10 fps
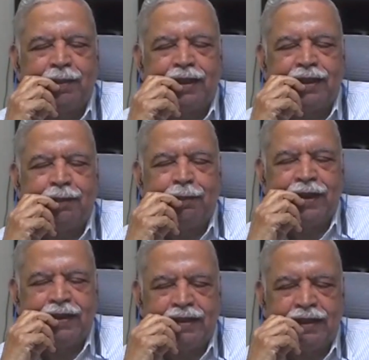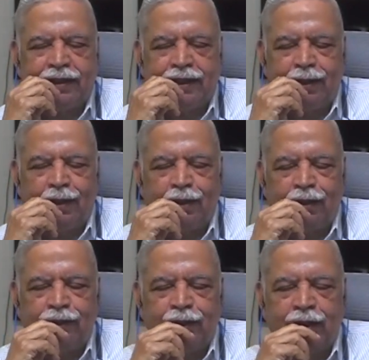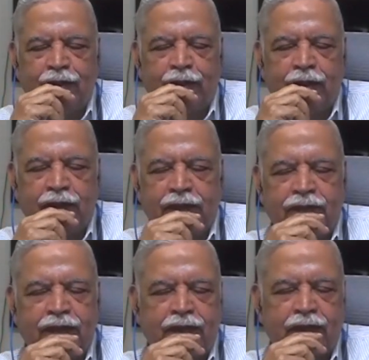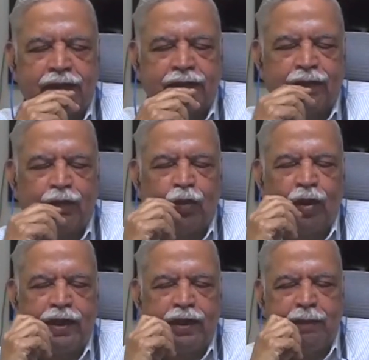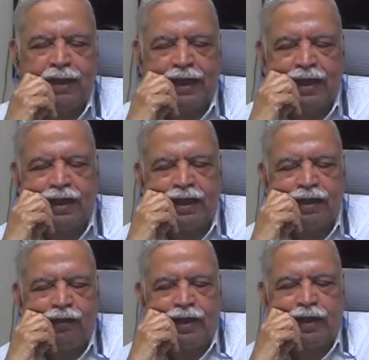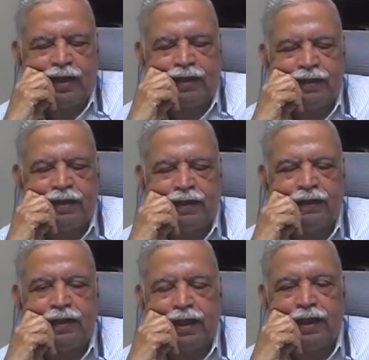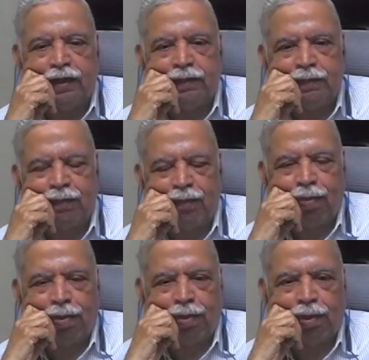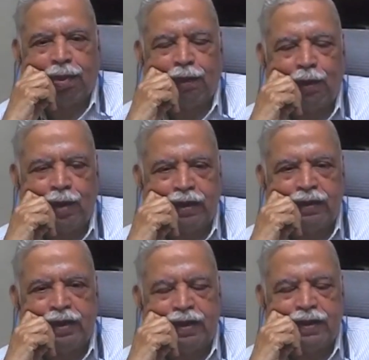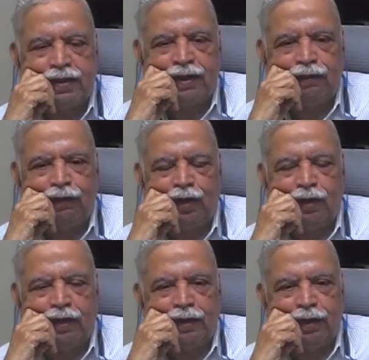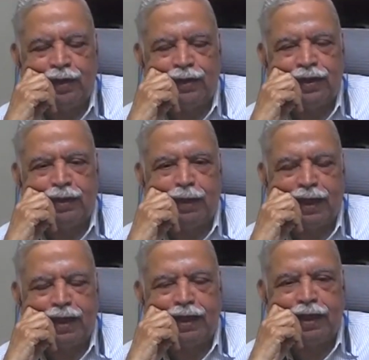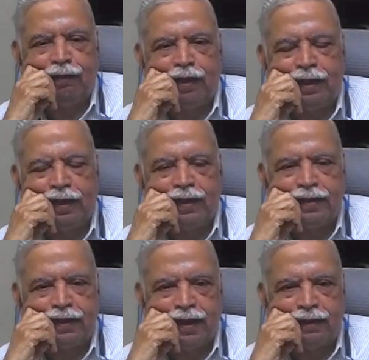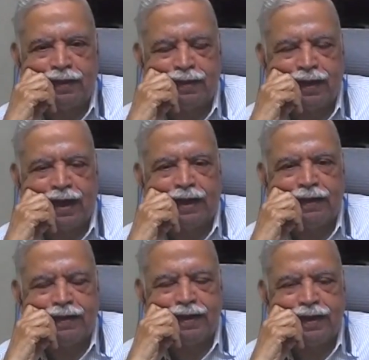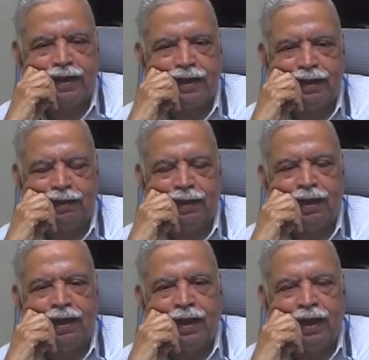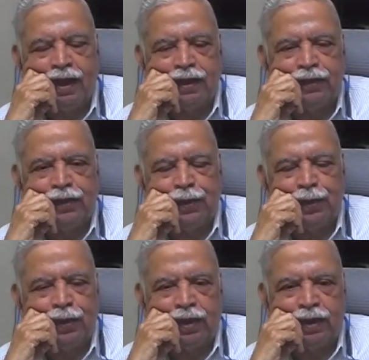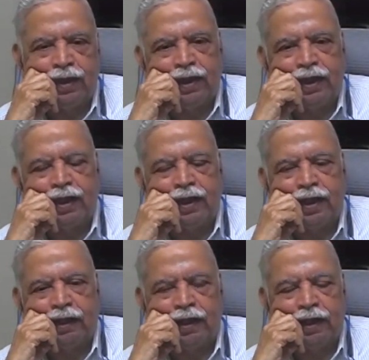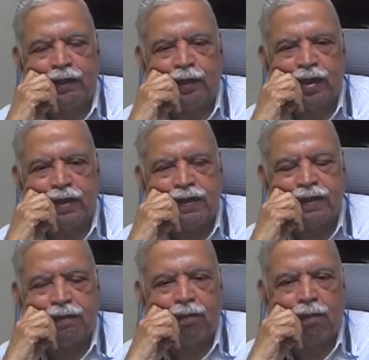But the basic thing all of you have to understand is why mechanical ventilation is needed. What is the reason for introducing mechanical ventilation as a strategy in ICU or critical care units?